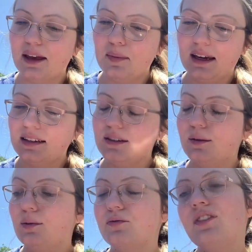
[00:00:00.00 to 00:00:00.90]
me
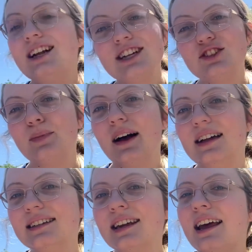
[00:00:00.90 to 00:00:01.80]
to finish,
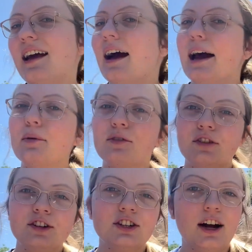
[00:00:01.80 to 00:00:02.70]
but I will
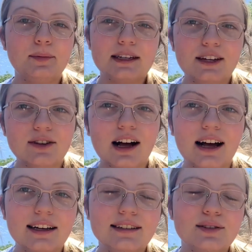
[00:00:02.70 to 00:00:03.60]
for sure update you
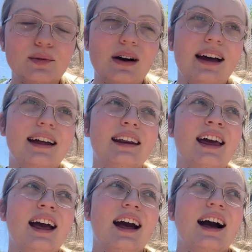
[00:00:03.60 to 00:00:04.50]
guys when
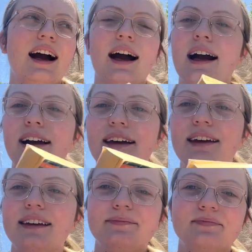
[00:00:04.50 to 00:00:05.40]

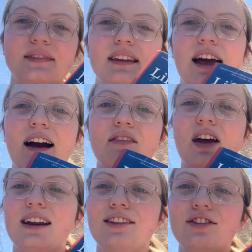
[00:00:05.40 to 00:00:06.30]
I have
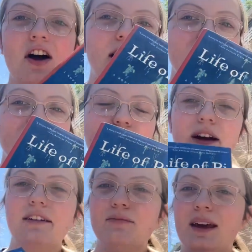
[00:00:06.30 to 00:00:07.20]
any thoughts or
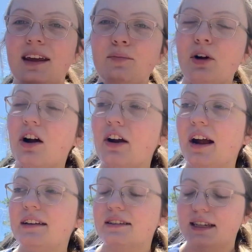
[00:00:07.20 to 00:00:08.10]
I've made
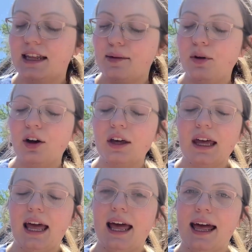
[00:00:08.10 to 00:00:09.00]
progress in the book.
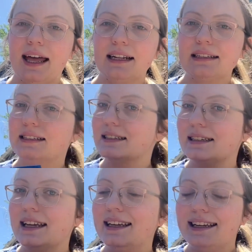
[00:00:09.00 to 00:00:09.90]
And
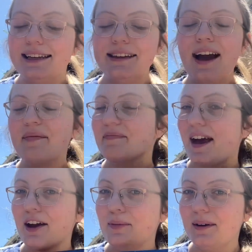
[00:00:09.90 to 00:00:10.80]
yeah,
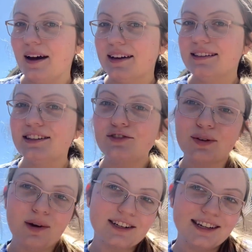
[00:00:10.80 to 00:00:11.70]
I hope you guys
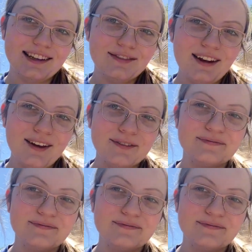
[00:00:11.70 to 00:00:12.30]
enjoyed watching this video.